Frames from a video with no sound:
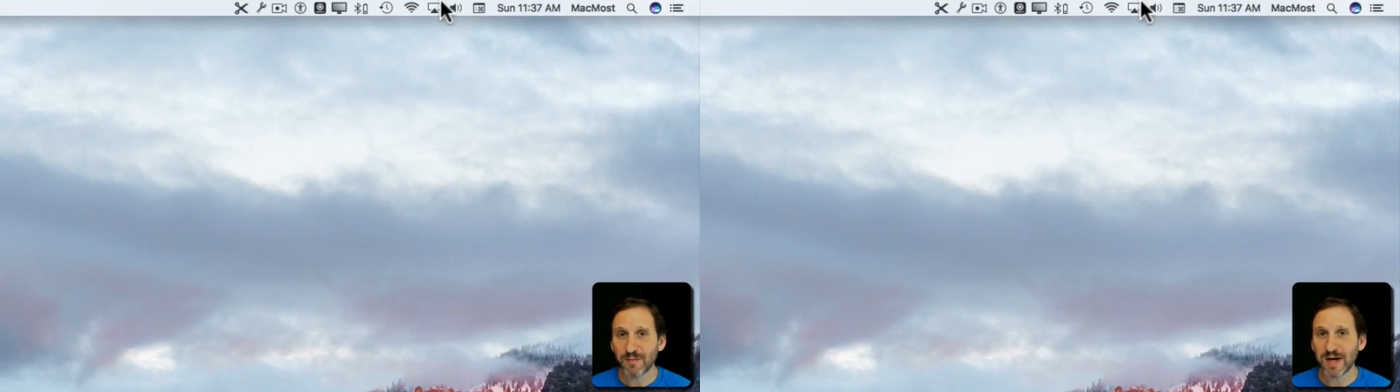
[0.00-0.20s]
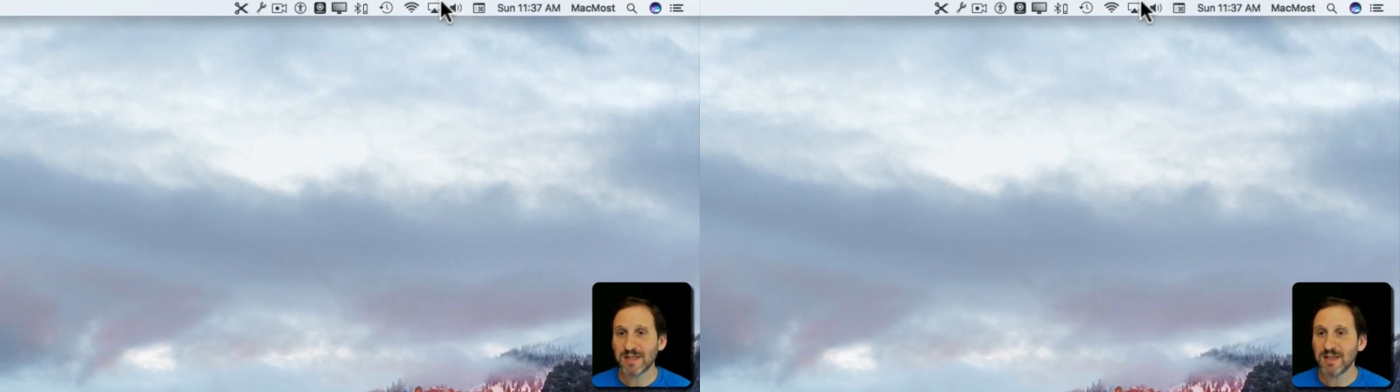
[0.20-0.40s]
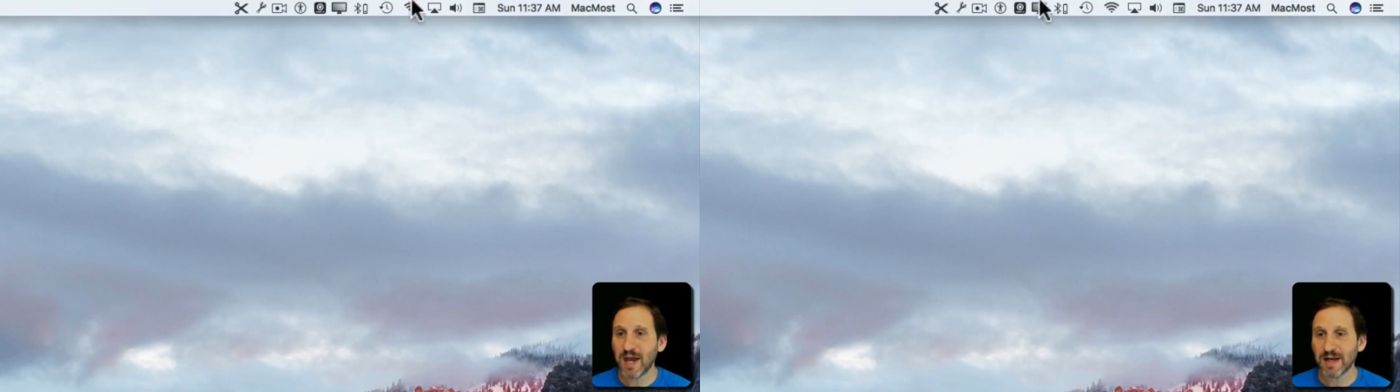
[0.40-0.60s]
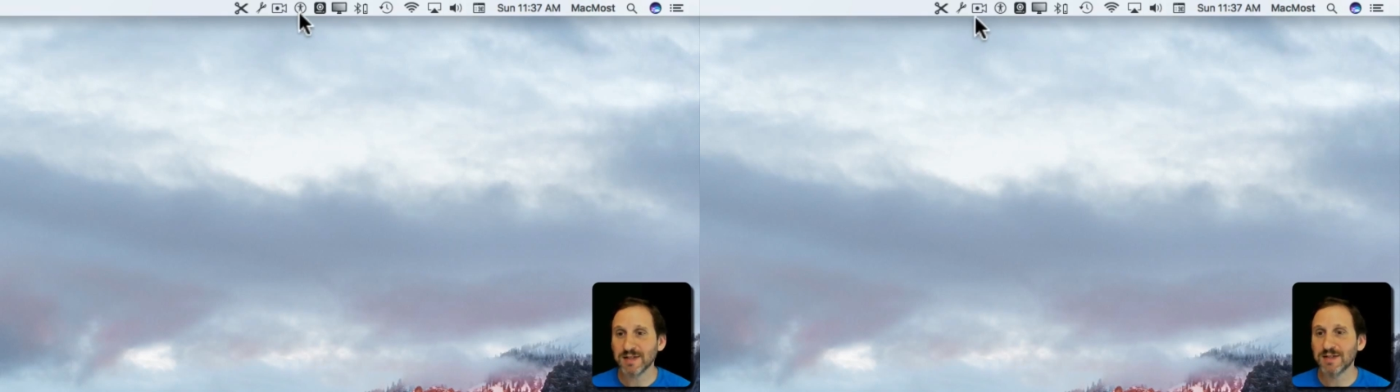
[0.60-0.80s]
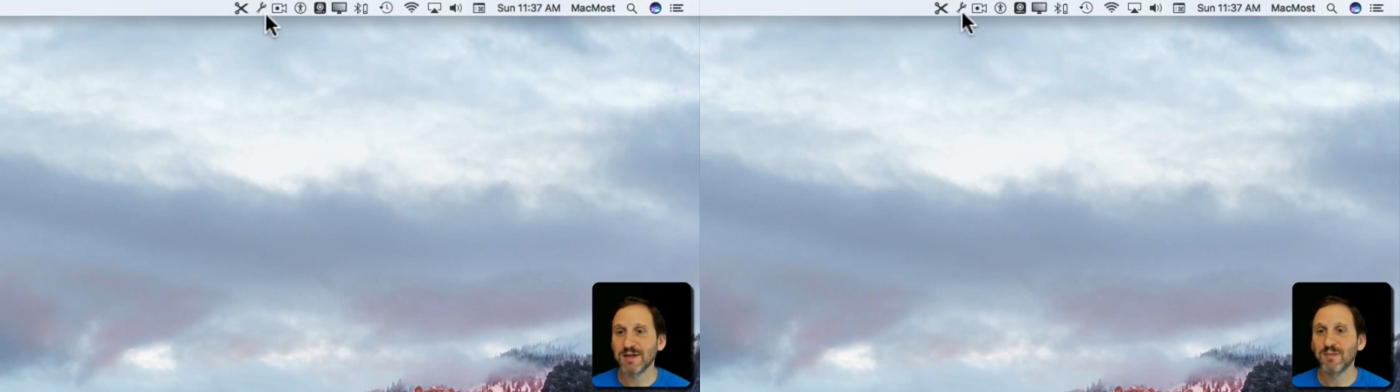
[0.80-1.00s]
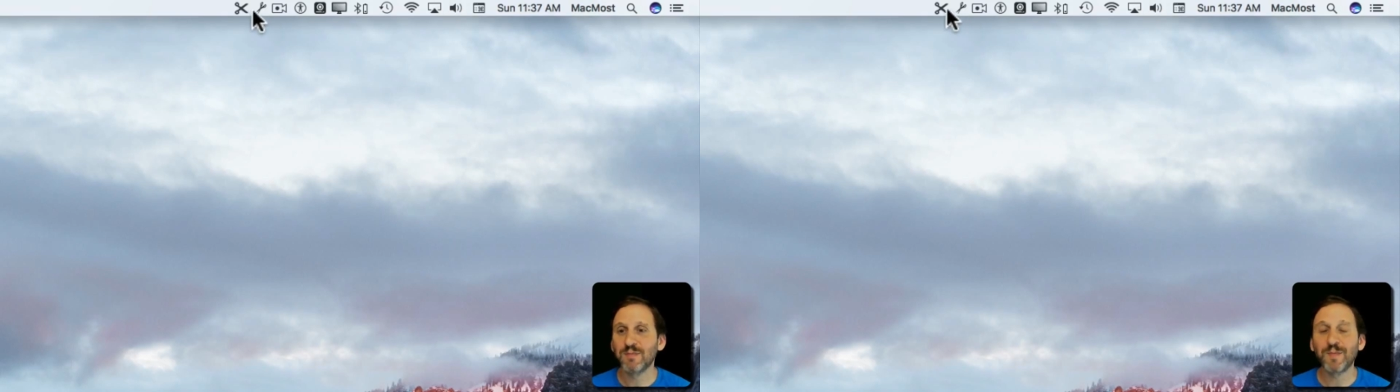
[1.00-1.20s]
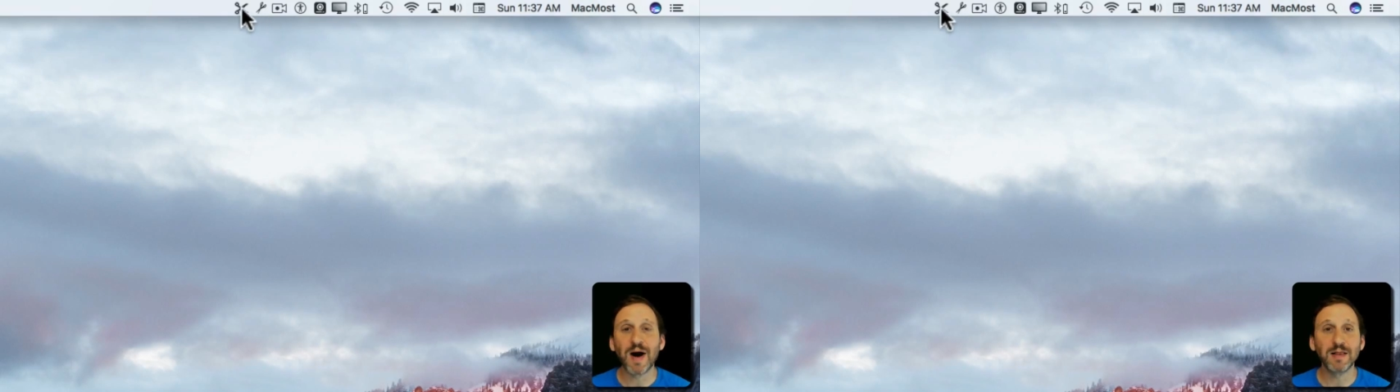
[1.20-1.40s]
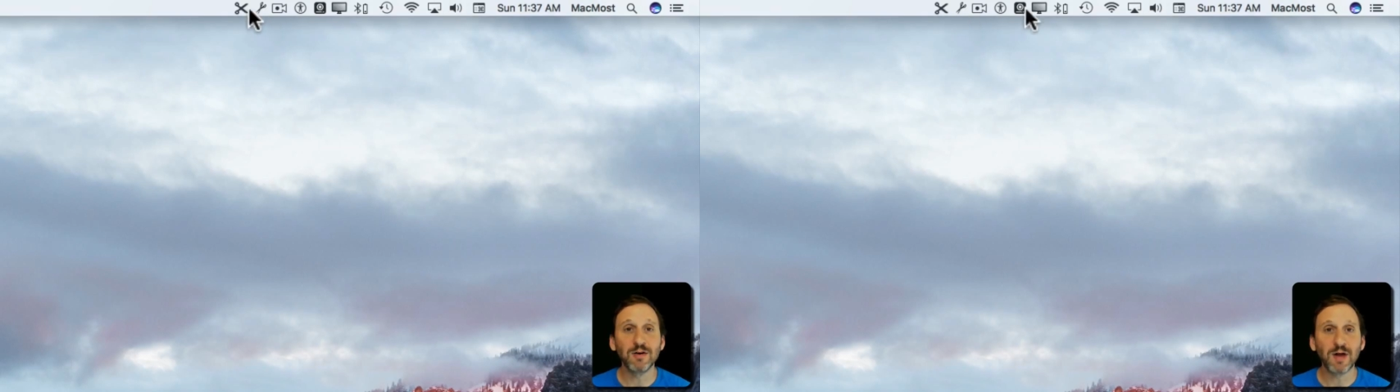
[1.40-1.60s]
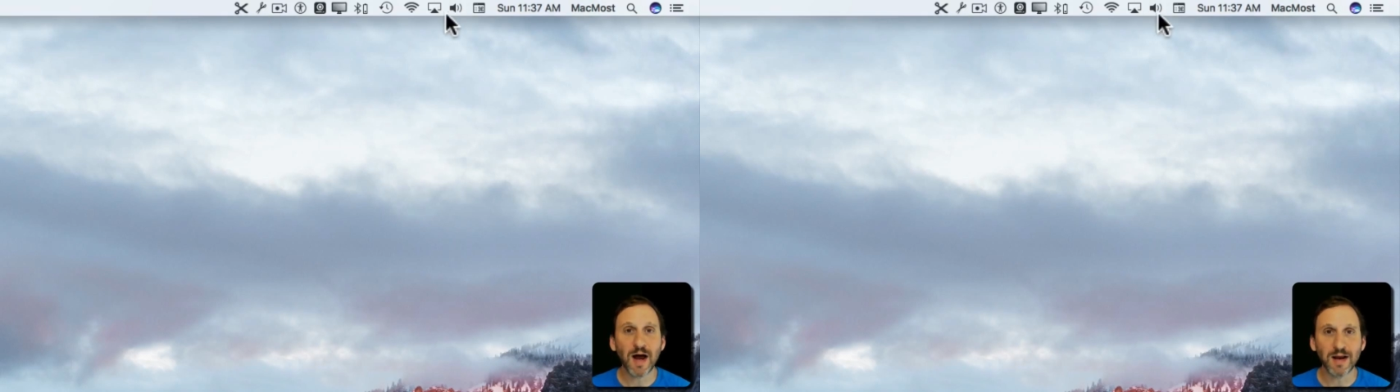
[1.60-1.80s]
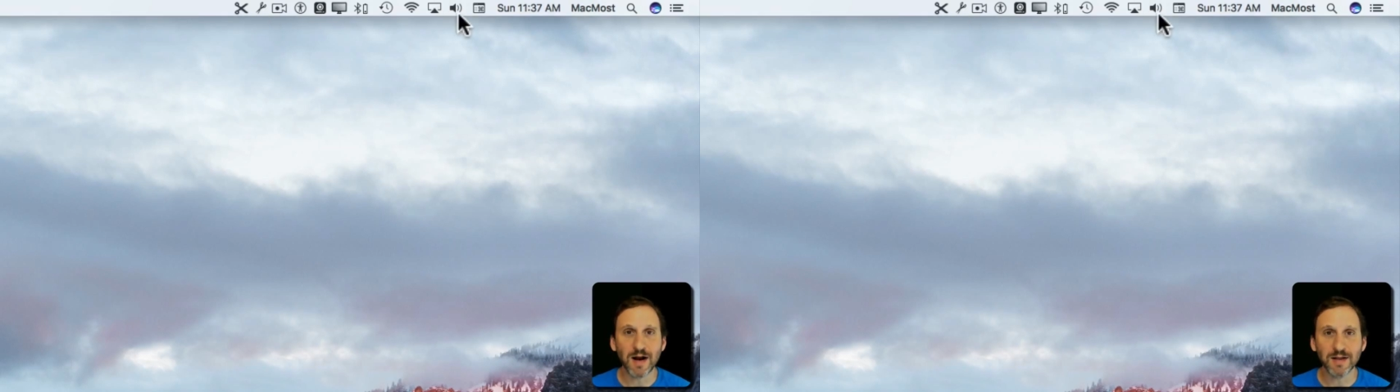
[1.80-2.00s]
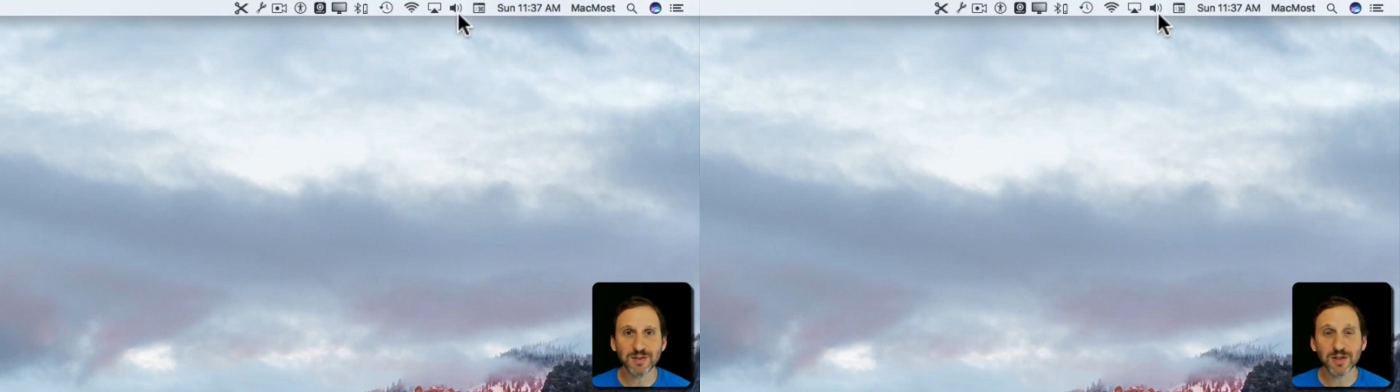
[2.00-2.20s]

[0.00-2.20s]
by text by little icons.